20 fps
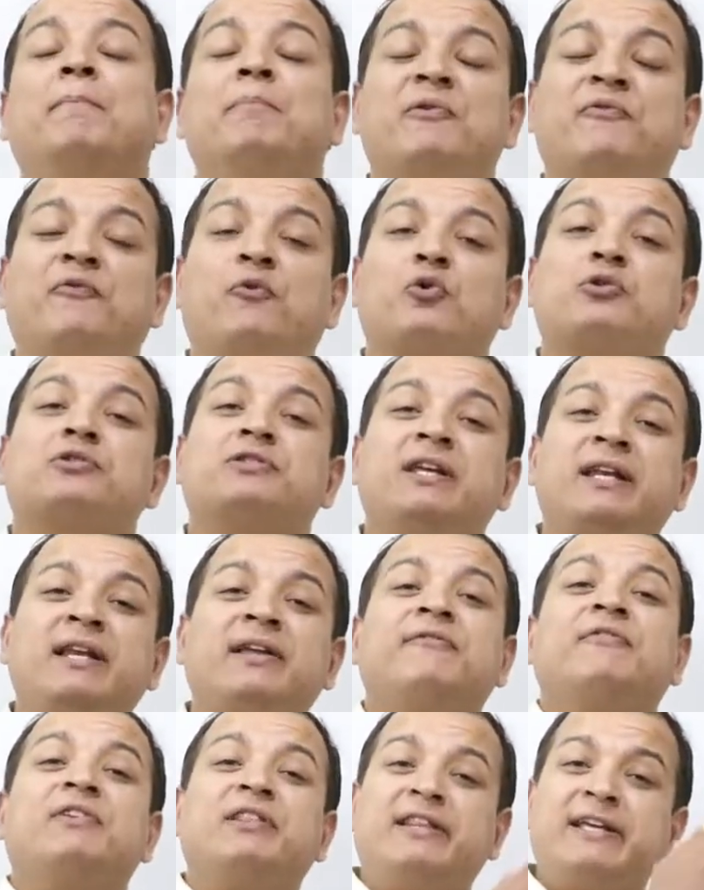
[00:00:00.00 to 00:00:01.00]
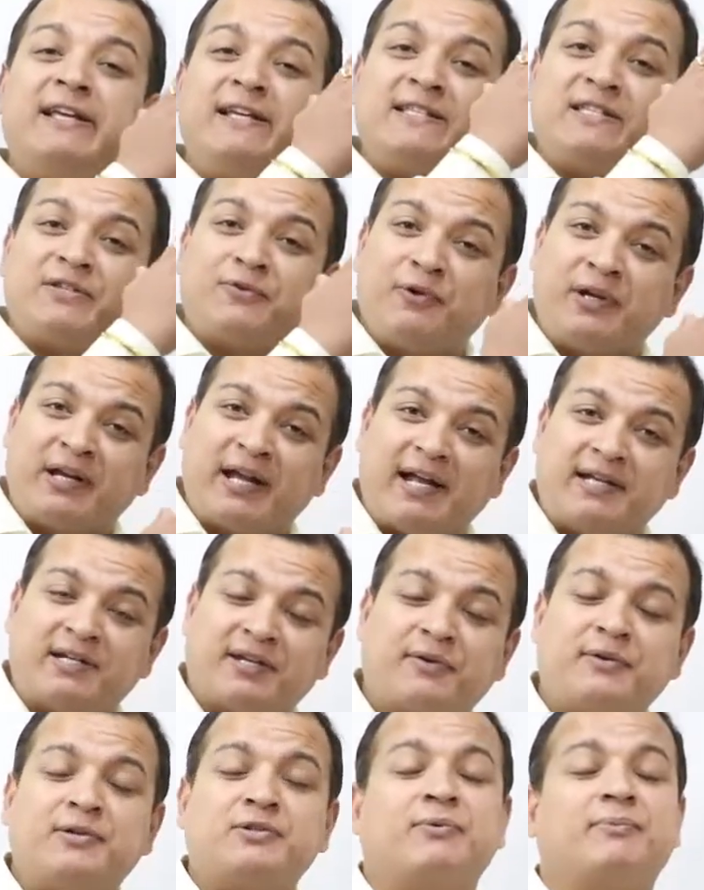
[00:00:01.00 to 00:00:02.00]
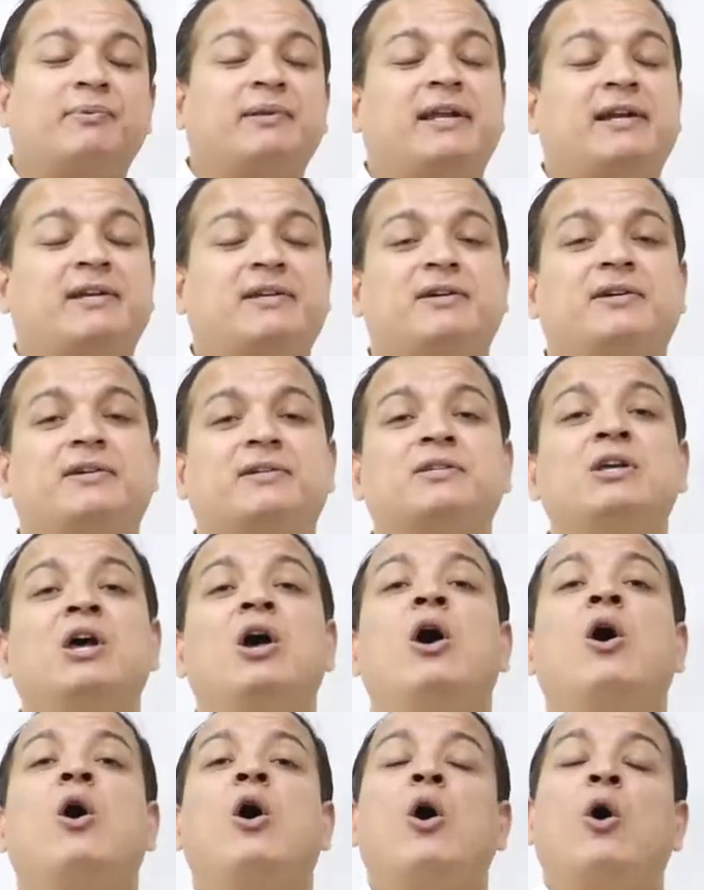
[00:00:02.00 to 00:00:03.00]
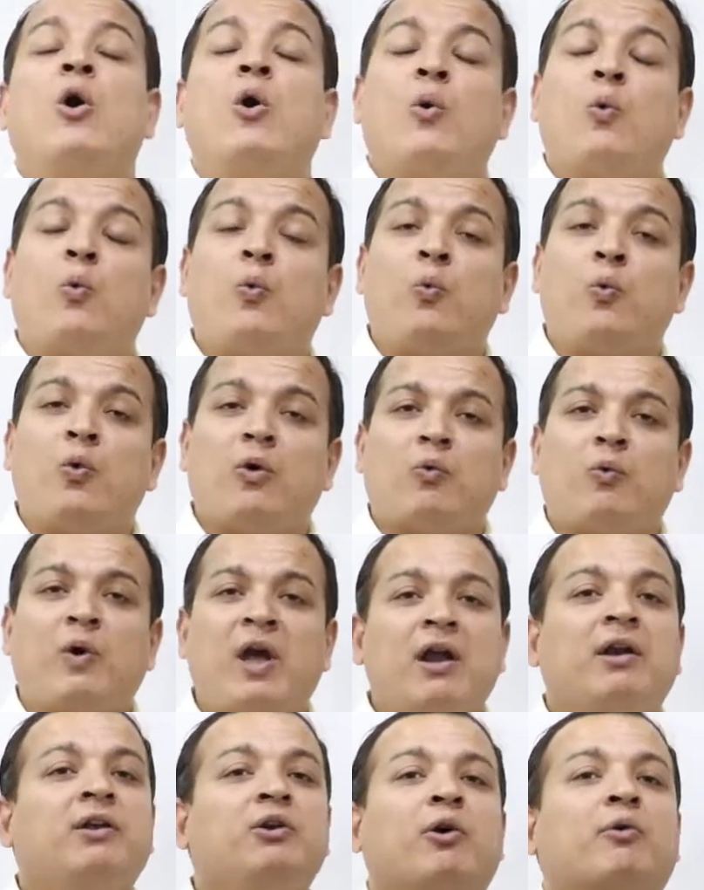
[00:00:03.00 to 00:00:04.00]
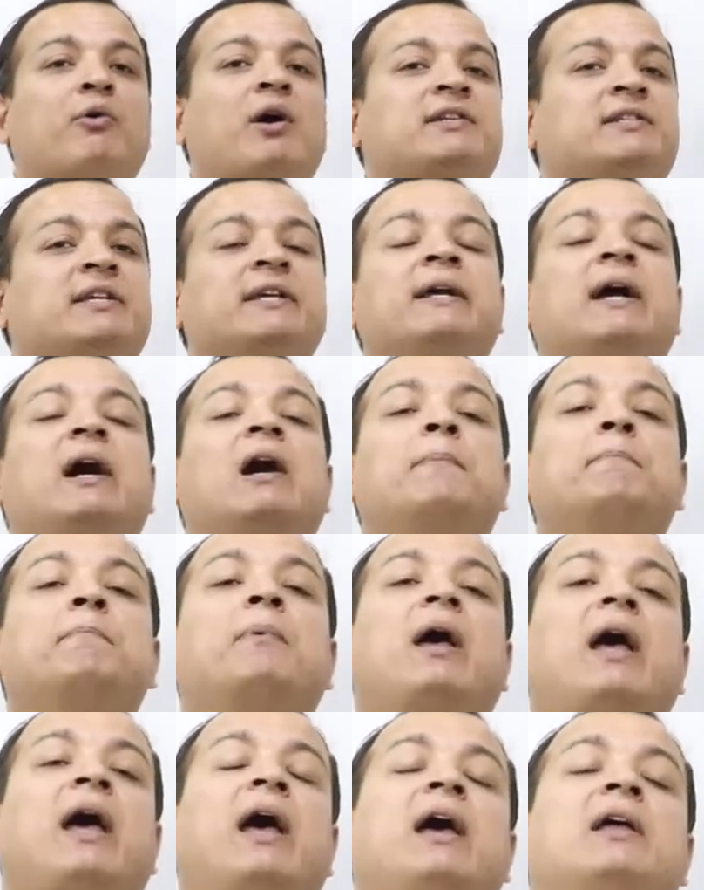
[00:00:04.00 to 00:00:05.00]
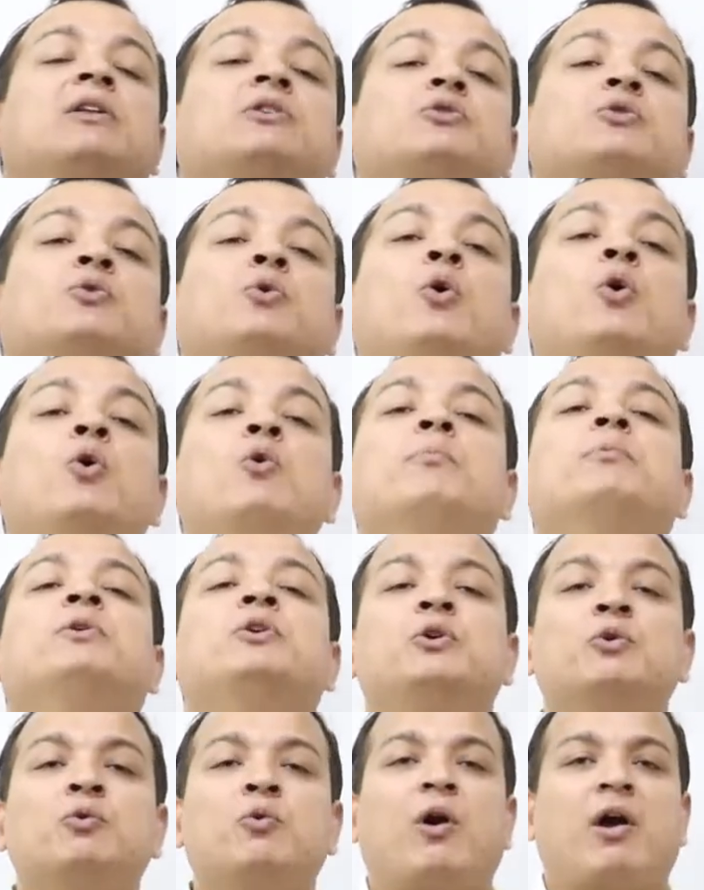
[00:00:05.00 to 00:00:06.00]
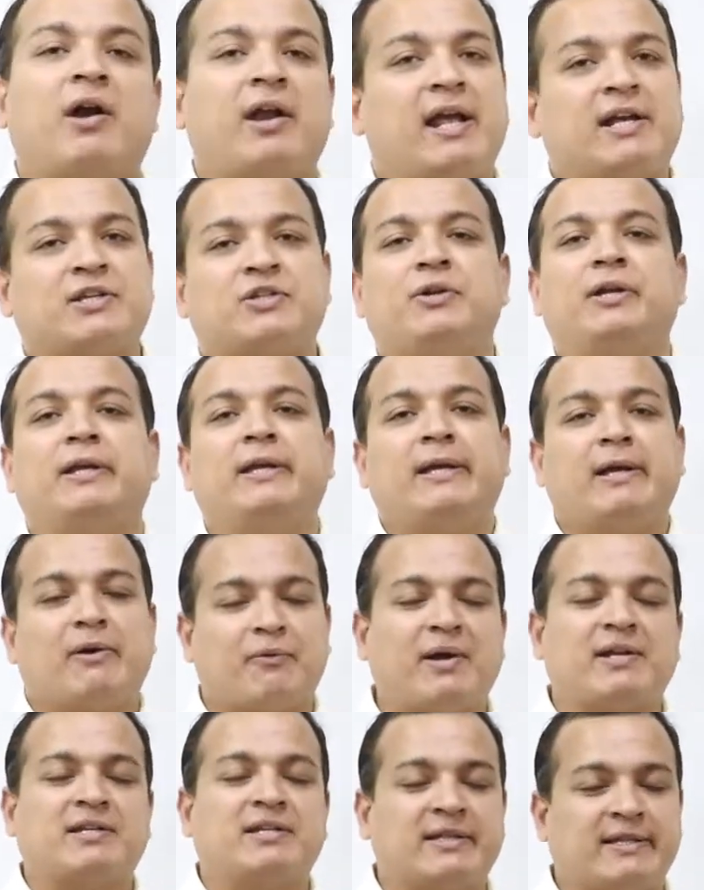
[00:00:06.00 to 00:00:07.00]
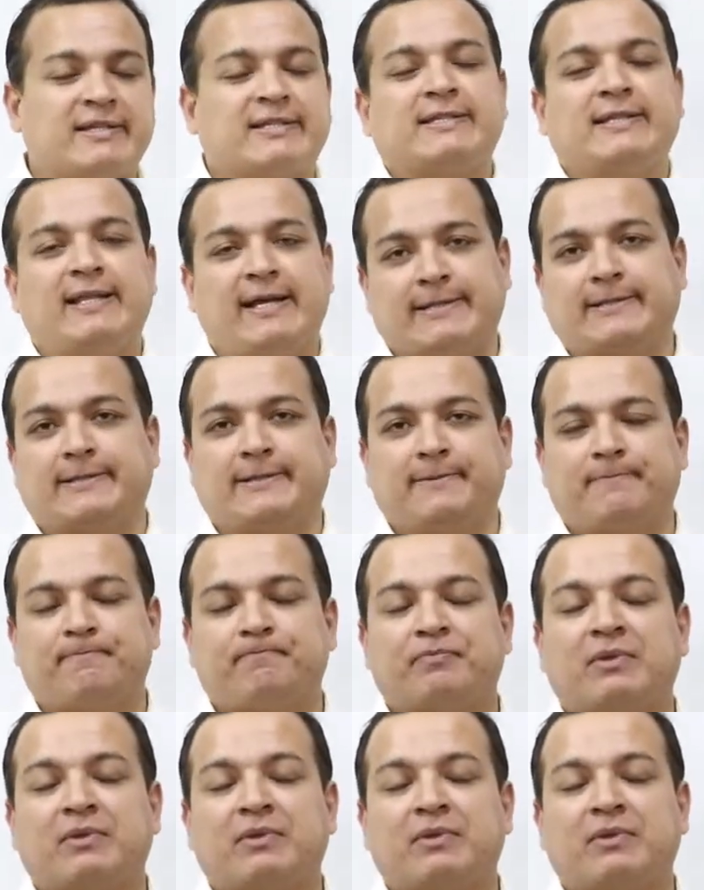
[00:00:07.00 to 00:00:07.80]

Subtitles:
before dealing with these 3 categories of the letters where you are writing up and to whom you are actually writing this letter.